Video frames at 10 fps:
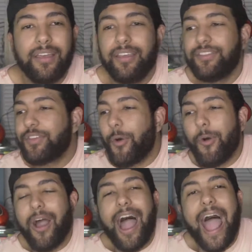
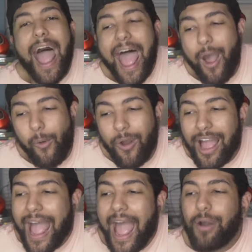So how?
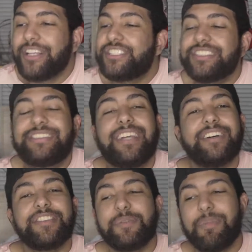It just
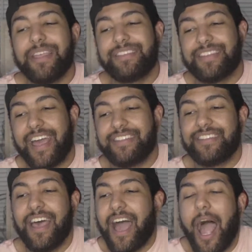doesn't make sense.
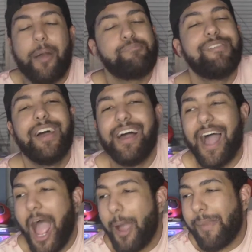I'm
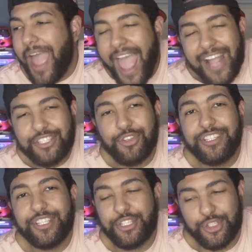actually
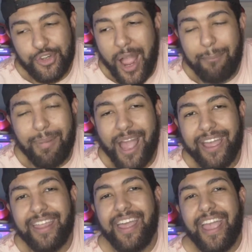distraught by
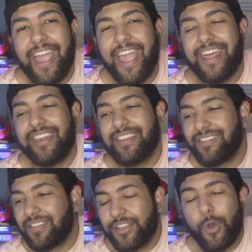it. And
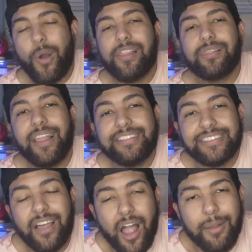you know what? Let's
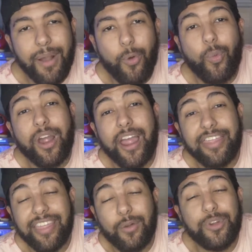talk about where I
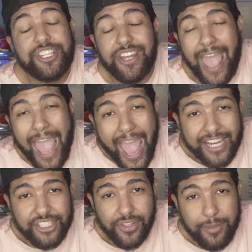think we should
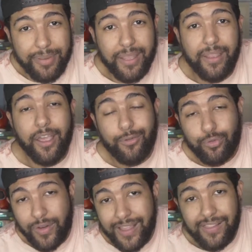actually be
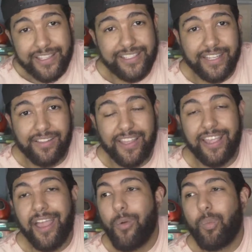
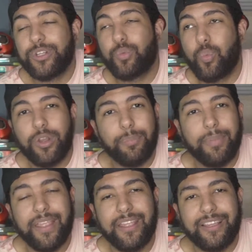realistically, which wouldn't
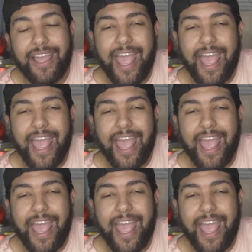be